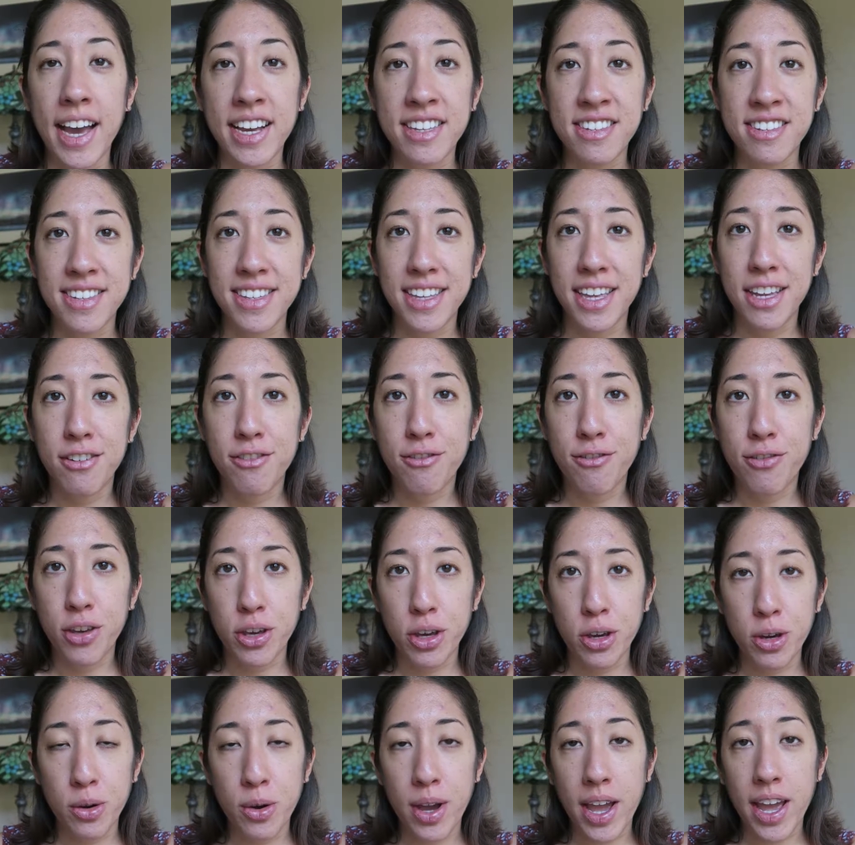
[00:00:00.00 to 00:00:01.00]
Excellent
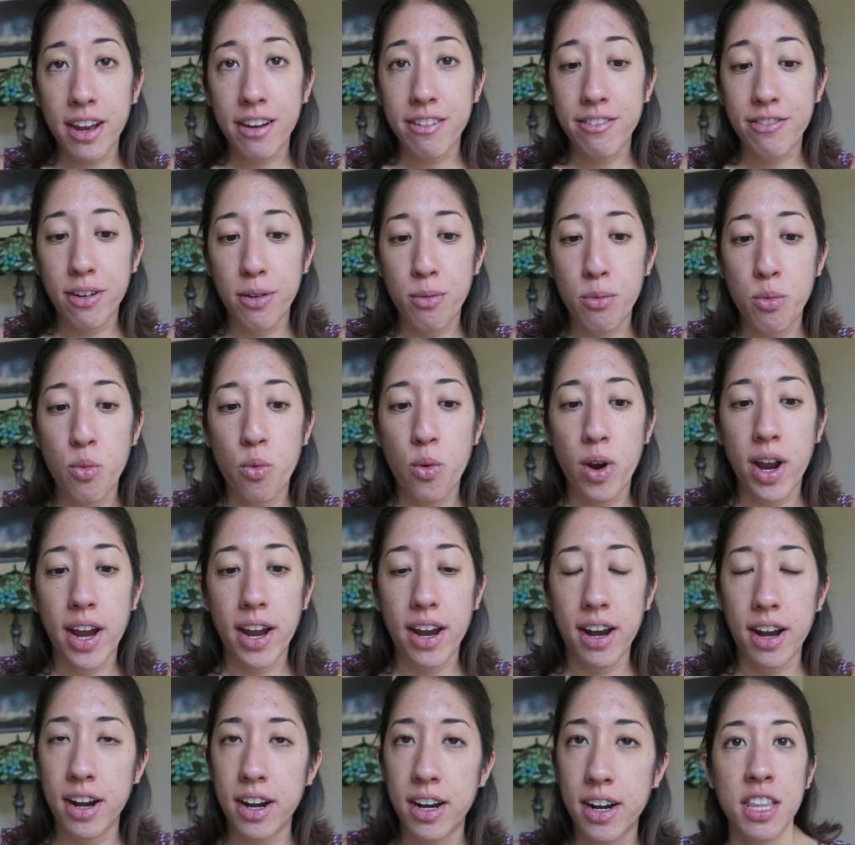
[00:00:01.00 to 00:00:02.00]
view, and from
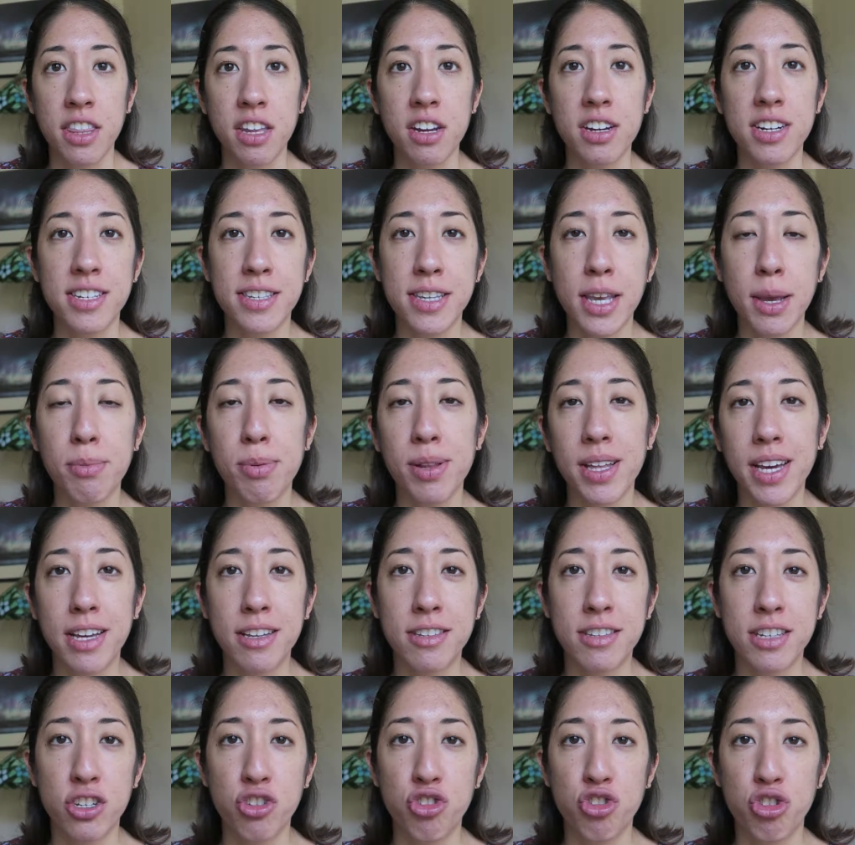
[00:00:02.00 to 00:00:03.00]
where? There's a
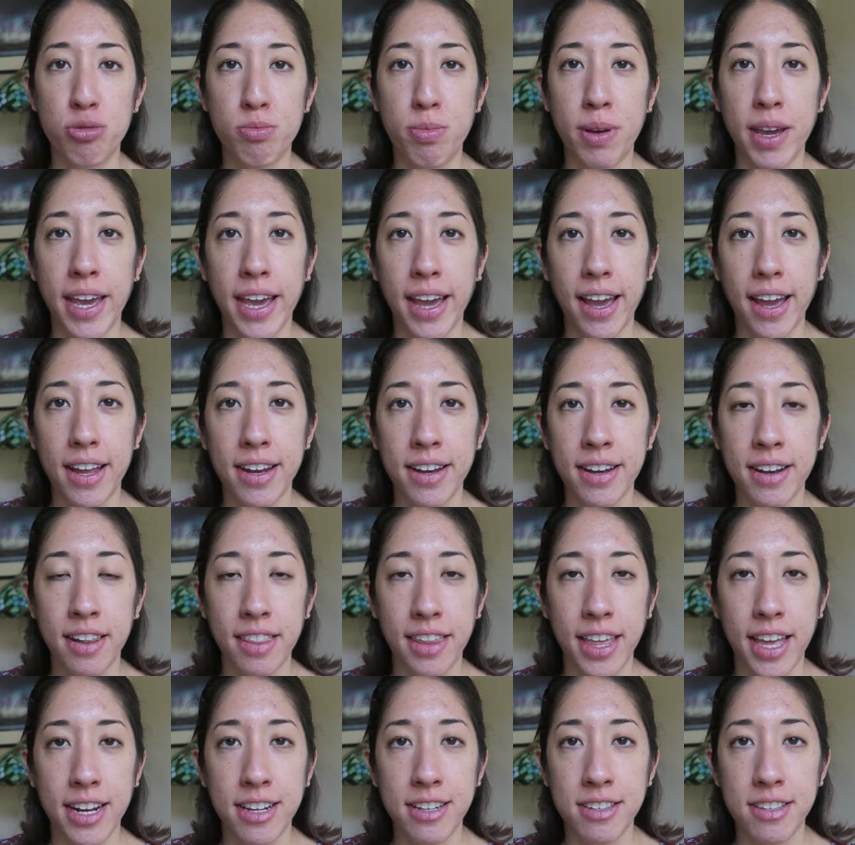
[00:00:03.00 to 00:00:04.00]
place in
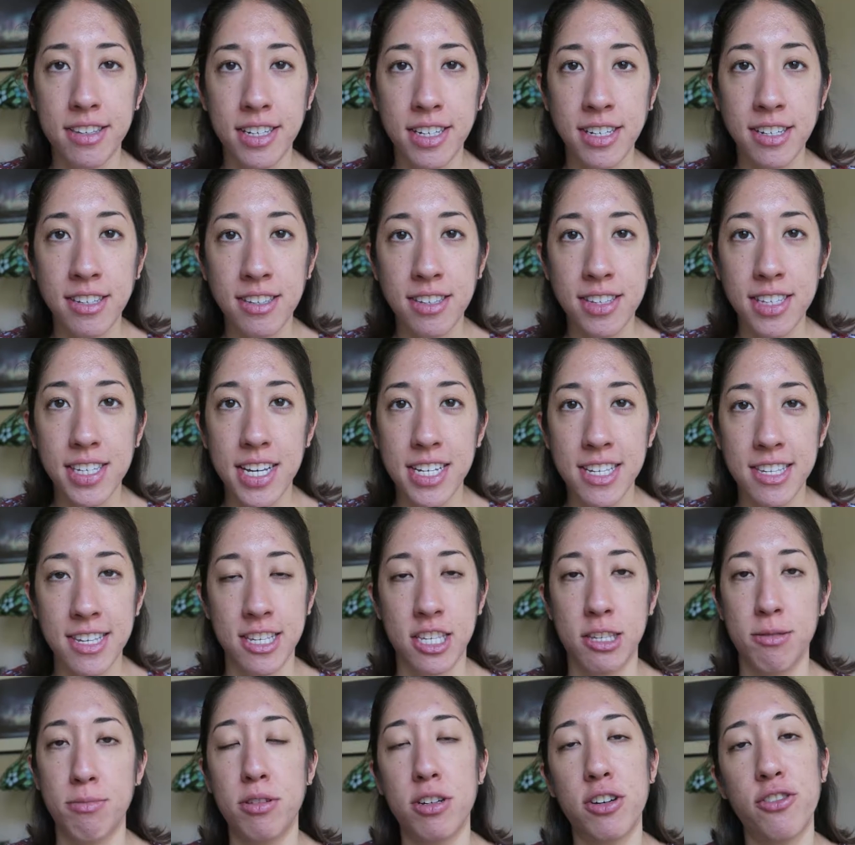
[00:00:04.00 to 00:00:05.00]
Japan that is easily
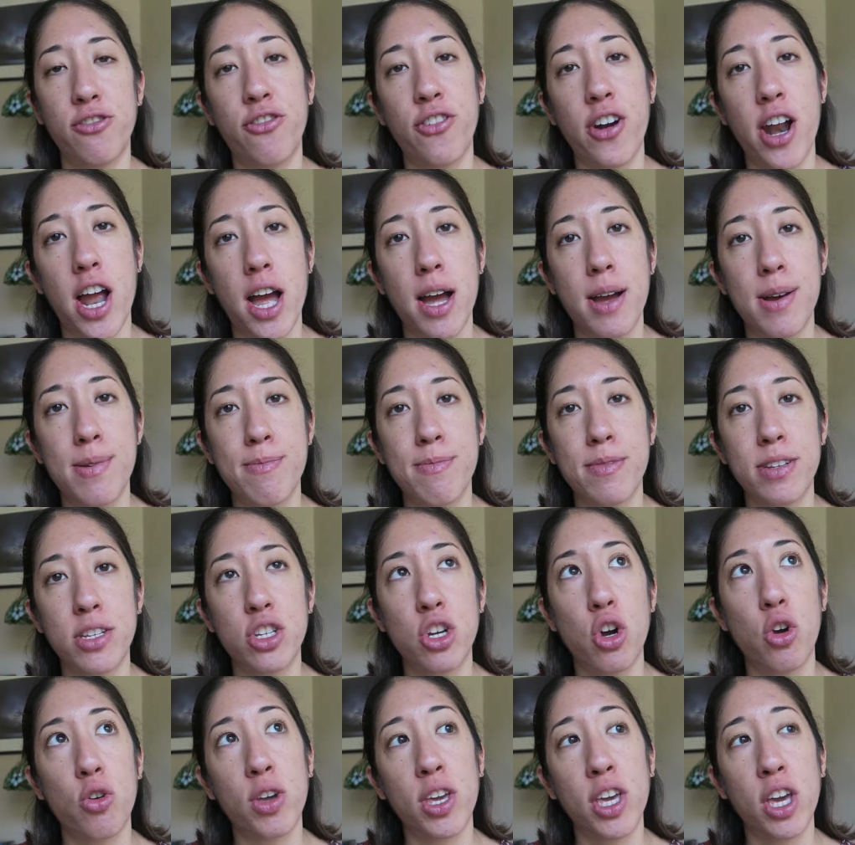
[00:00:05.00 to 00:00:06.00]
accessible from
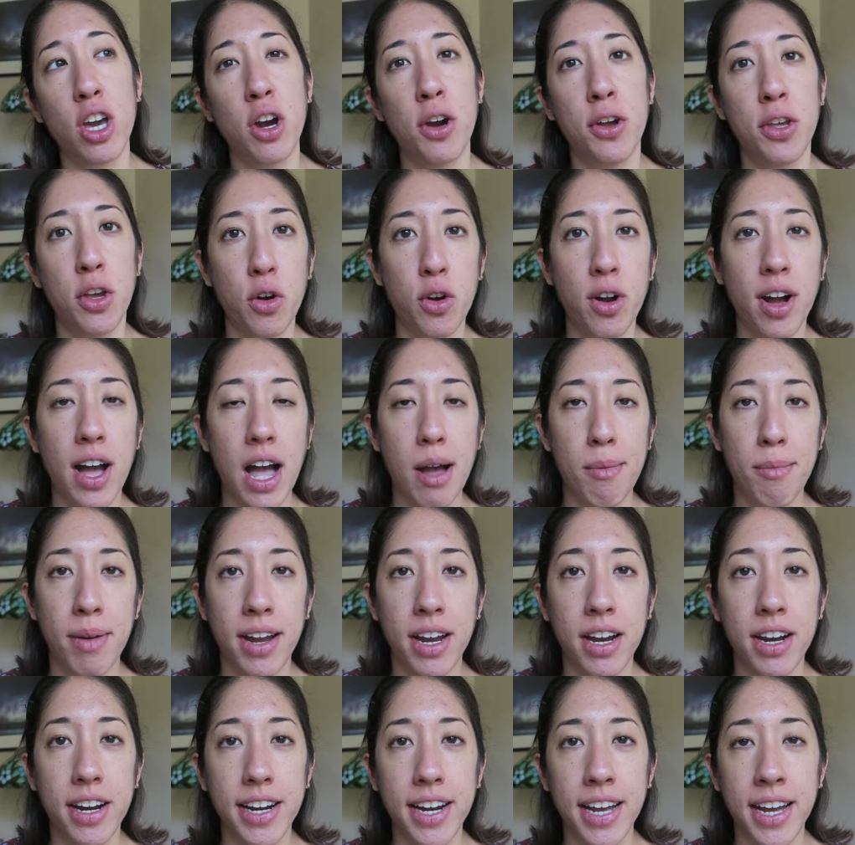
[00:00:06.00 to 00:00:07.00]
Tokyo, Yokohama
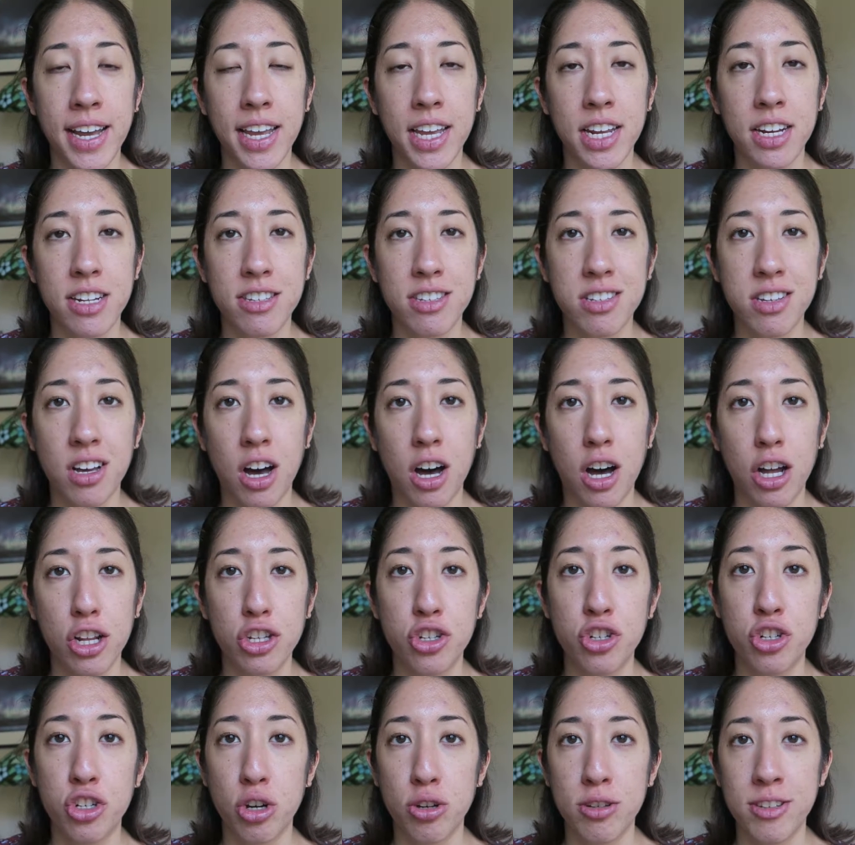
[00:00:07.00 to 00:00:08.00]
area. It is called
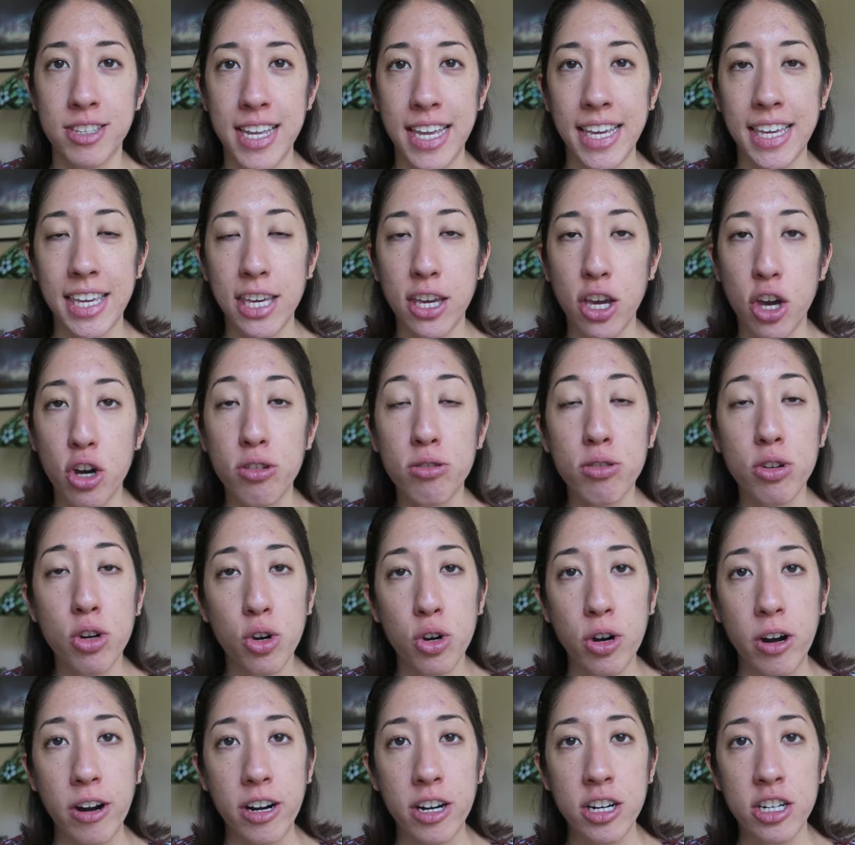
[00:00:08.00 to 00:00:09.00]
Shosenkyo
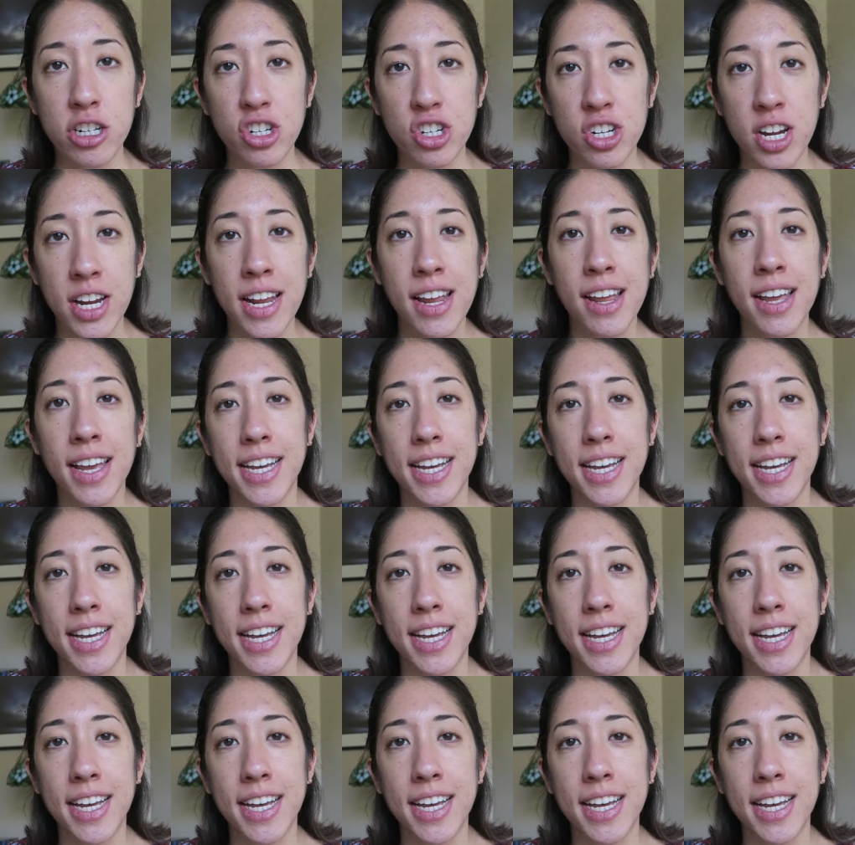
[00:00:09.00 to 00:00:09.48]
Gorge.